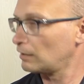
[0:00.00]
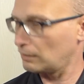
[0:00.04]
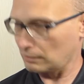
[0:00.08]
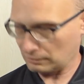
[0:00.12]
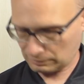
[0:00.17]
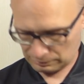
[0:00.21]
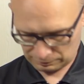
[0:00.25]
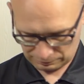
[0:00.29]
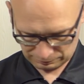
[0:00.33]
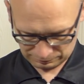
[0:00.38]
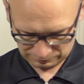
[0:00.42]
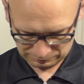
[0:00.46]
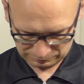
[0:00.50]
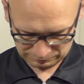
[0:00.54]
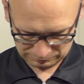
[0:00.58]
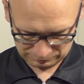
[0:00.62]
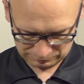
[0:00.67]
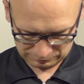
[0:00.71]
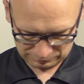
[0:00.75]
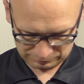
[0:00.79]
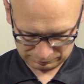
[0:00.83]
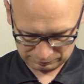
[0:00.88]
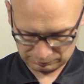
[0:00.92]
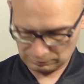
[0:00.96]

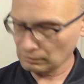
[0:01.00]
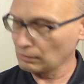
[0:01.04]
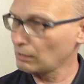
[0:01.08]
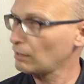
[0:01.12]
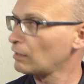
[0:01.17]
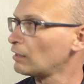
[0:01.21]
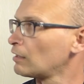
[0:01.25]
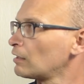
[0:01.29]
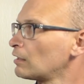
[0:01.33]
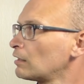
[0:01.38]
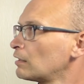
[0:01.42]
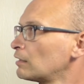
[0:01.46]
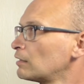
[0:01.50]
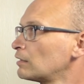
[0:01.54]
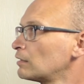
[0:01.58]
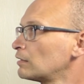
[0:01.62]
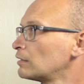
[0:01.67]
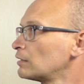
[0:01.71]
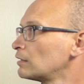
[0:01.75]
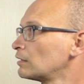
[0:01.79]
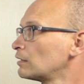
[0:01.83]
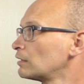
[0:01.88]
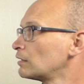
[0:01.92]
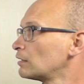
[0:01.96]

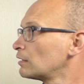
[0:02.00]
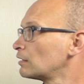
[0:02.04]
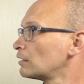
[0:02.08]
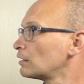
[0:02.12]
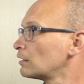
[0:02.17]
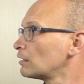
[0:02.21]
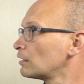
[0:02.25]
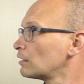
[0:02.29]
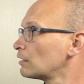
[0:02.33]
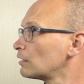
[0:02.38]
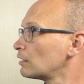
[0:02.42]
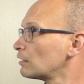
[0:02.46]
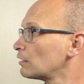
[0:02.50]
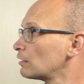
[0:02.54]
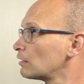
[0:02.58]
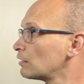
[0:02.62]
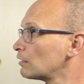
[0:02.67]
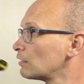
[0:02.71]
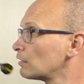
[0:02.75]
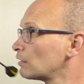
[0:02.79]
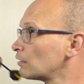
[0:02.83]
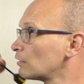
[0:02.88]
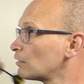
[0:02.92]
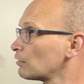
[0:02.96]

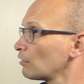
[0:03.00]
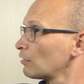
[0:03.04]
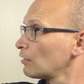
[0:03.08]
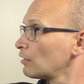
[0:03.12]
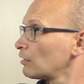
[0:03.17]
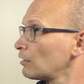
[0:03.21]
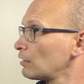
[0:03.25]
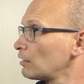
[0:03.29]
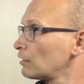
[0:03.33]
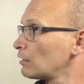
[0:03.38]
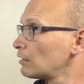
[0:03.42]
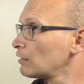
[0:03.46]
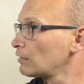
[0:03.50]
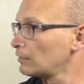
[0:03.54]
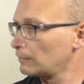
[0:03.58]
Nobody speaks.